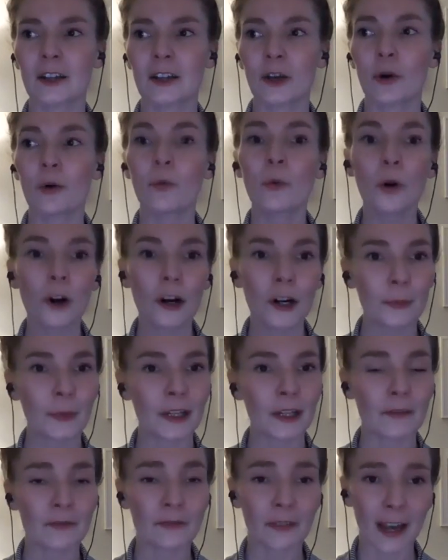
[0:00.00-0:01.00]
warm
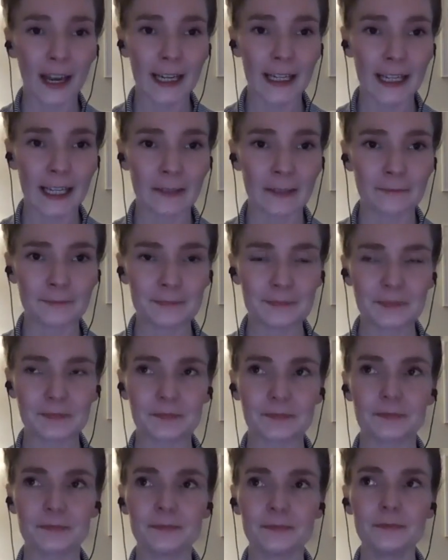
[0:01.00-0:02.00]
and inviting.
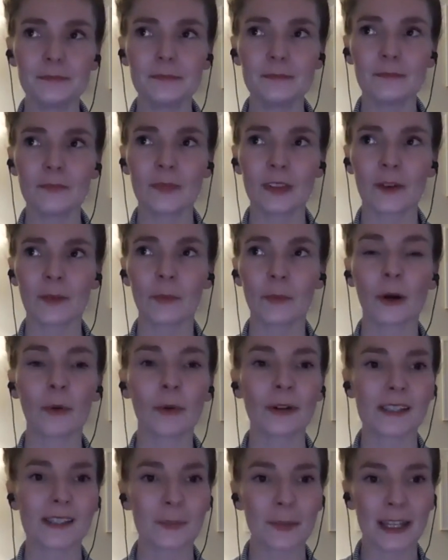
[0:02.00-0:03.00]
But
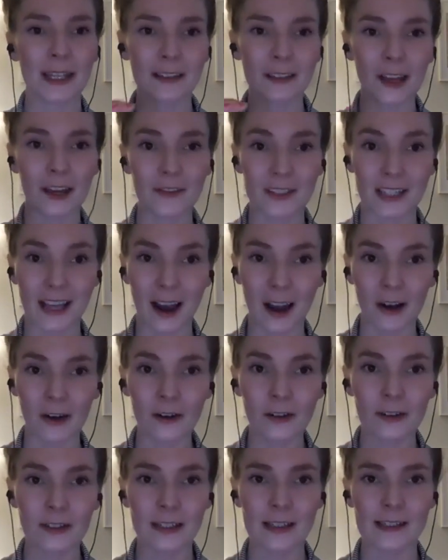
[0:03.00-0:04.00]
what's being left
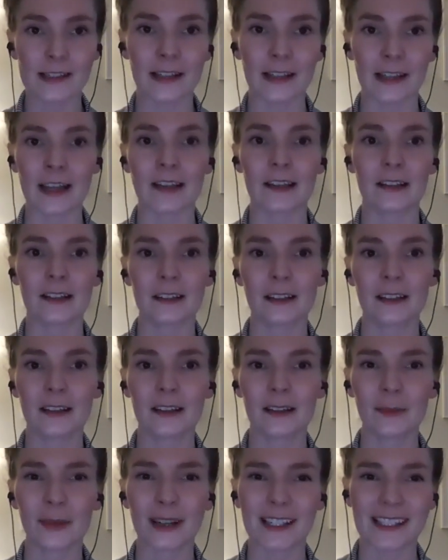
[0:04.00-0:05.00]
out is like
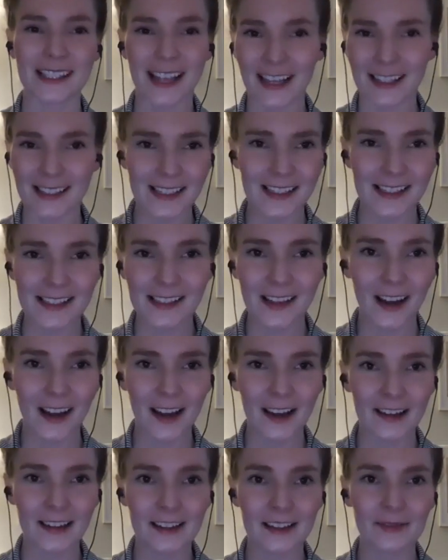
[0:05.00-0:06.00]
my sassy
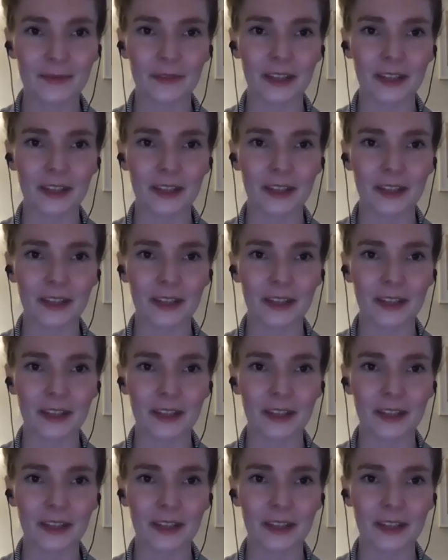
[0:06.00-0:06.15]
side,